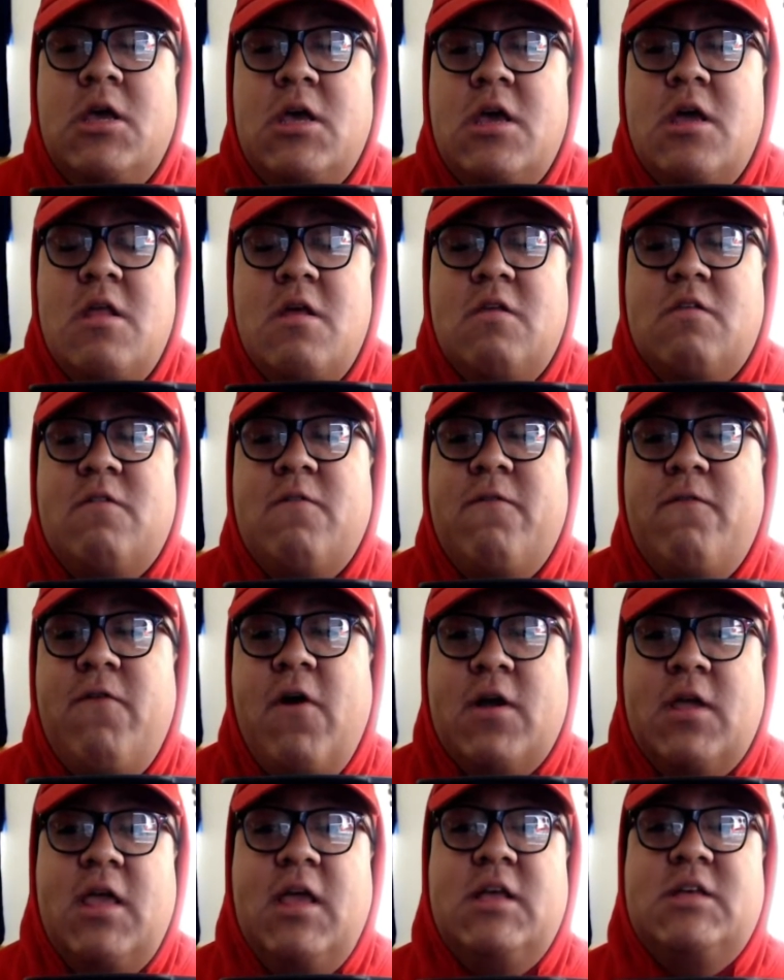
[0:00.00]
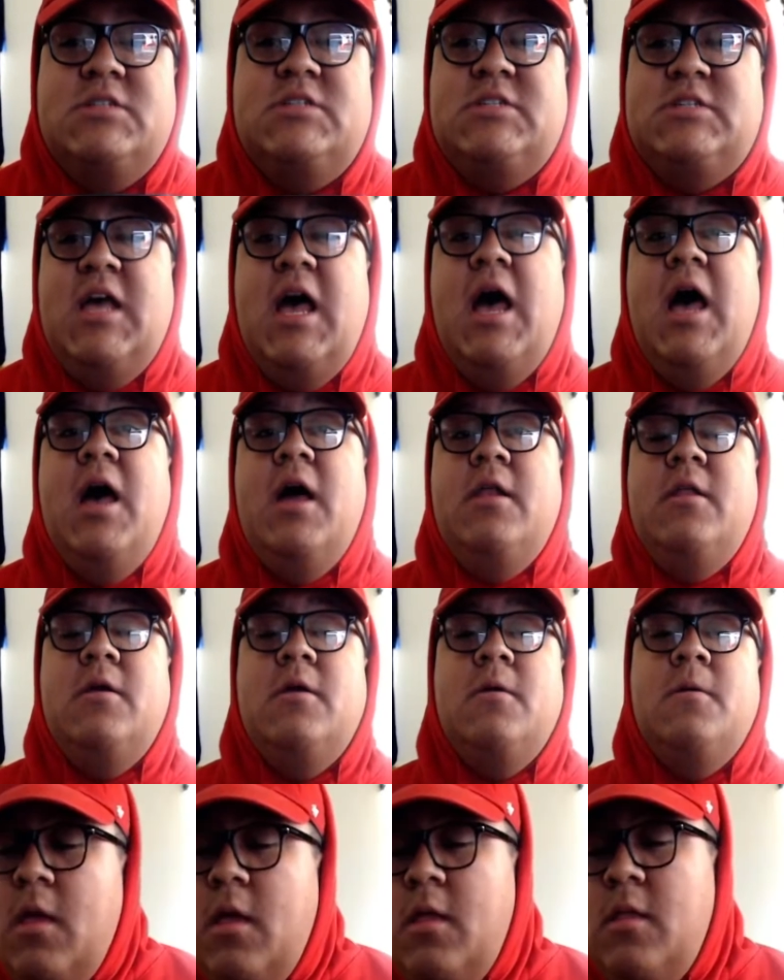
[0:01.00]
It is fucking sad.
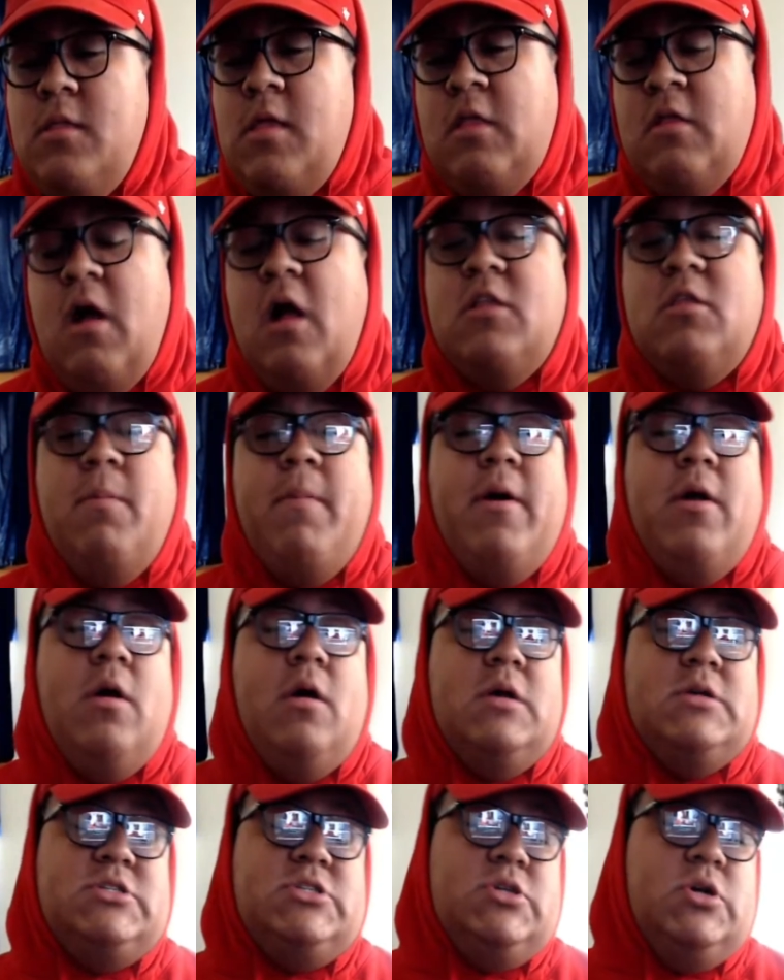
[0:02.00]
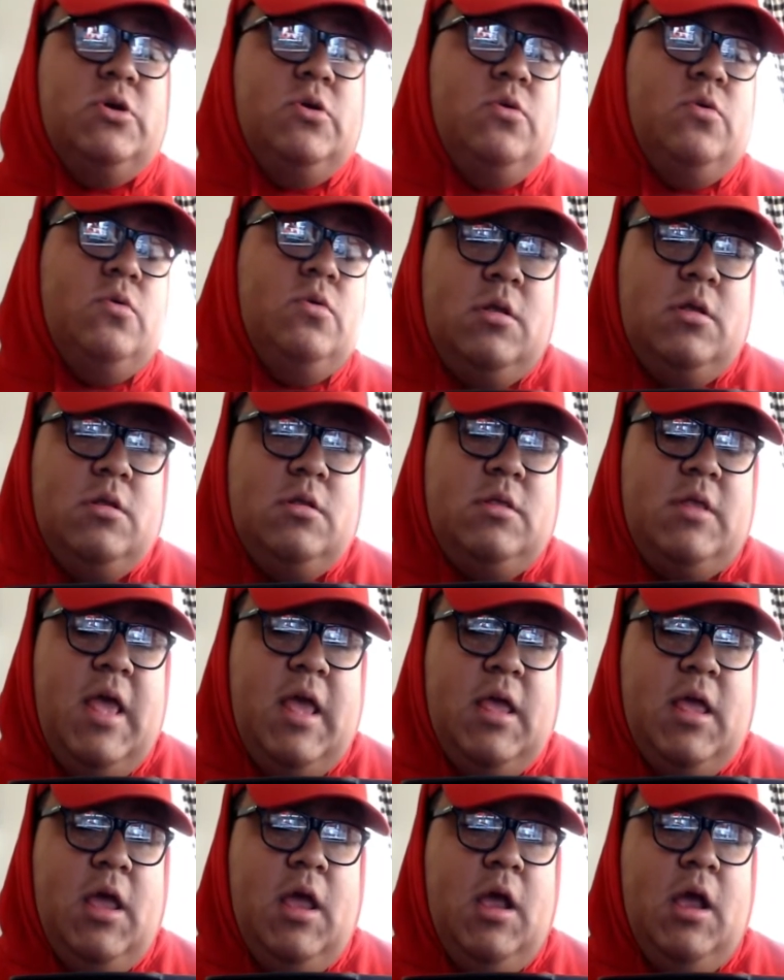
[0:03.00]
They talked about also
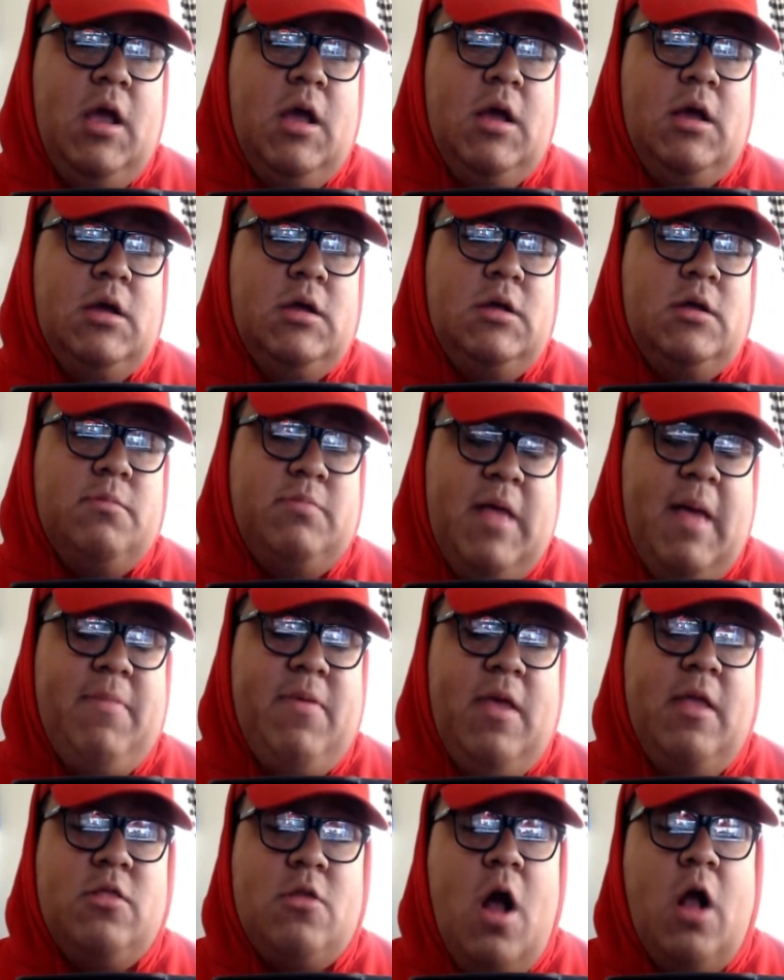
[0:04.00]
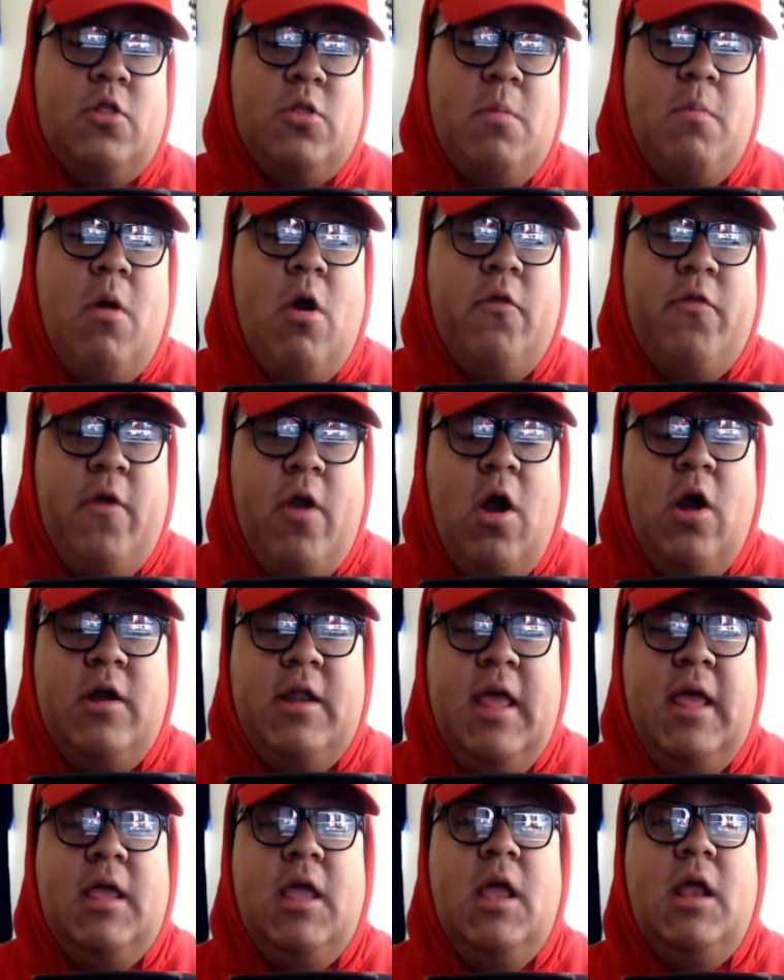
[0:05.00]
taking that being Dr. Martha Hart
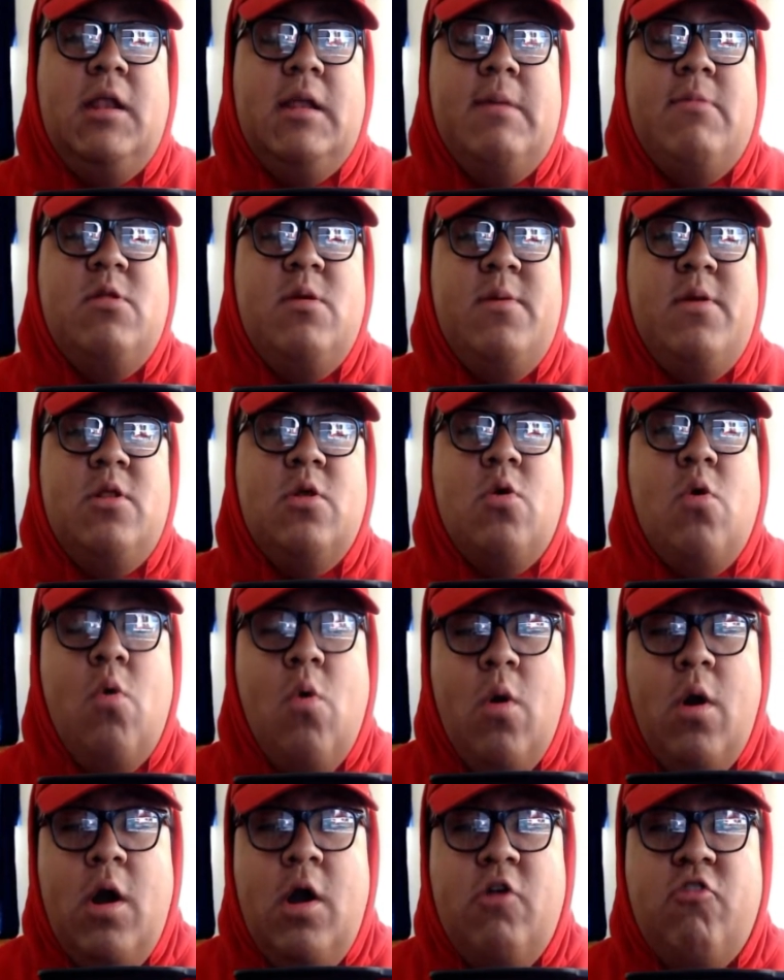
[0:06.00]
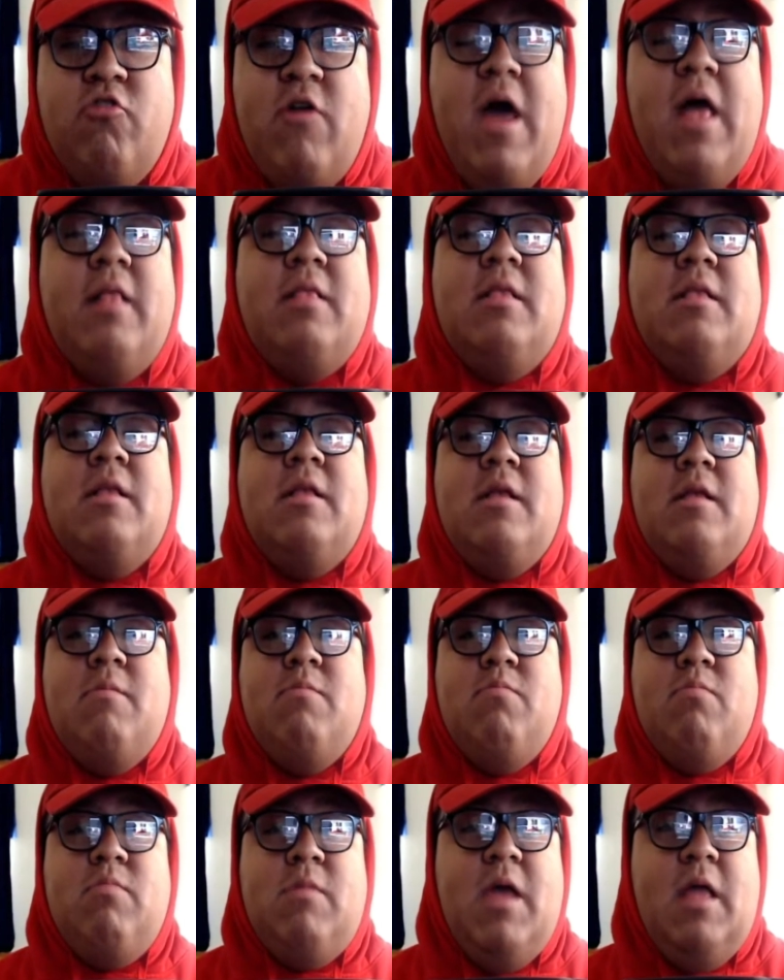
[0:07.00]
taking WWE to court, trying to
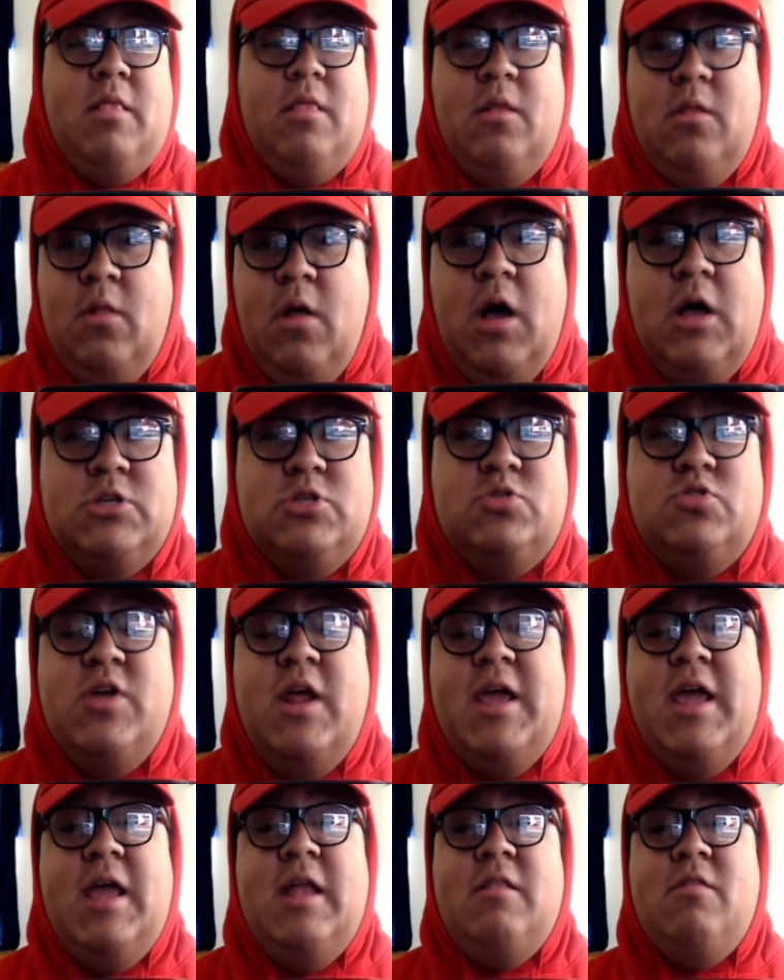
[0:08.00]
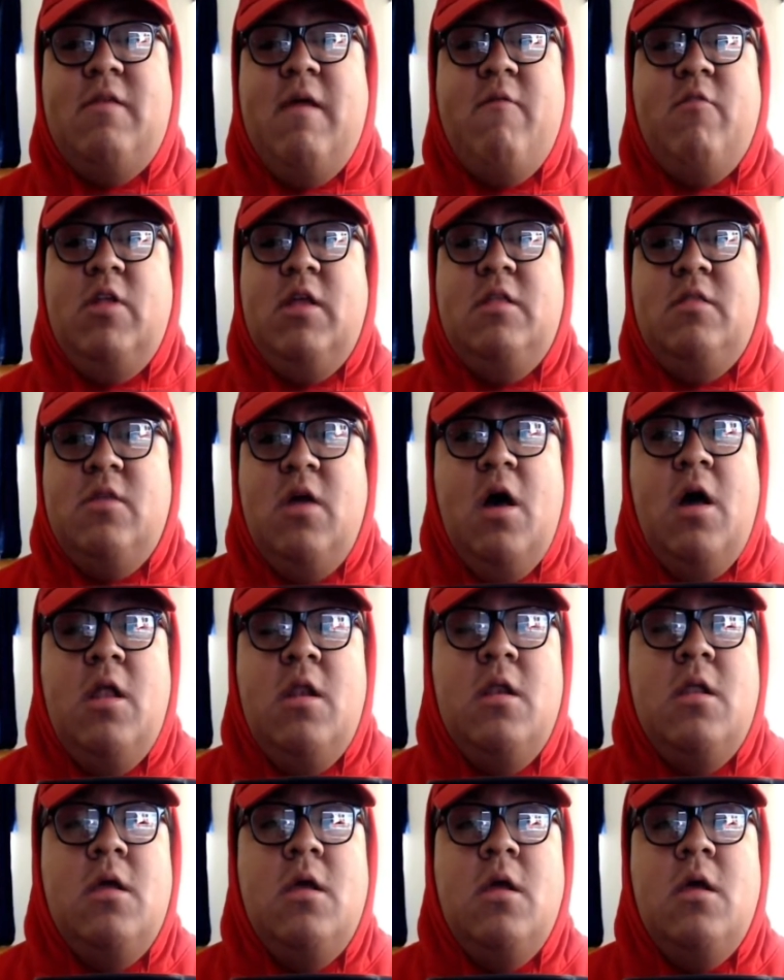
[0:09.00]
get the lawsuit, try to get everything
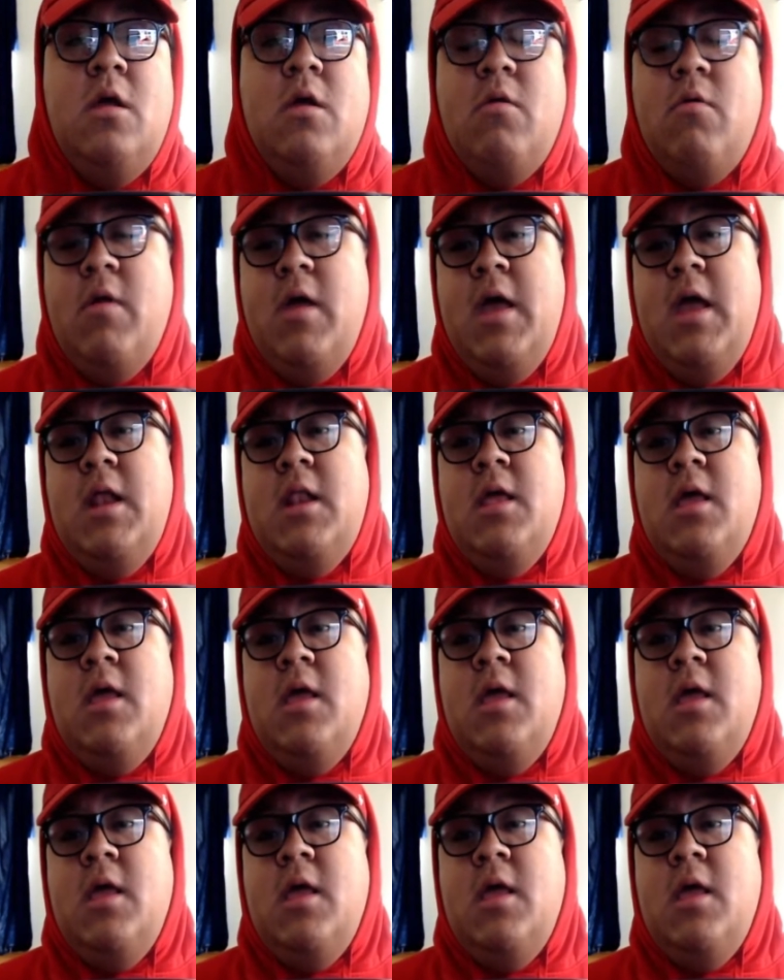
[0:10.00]
done right?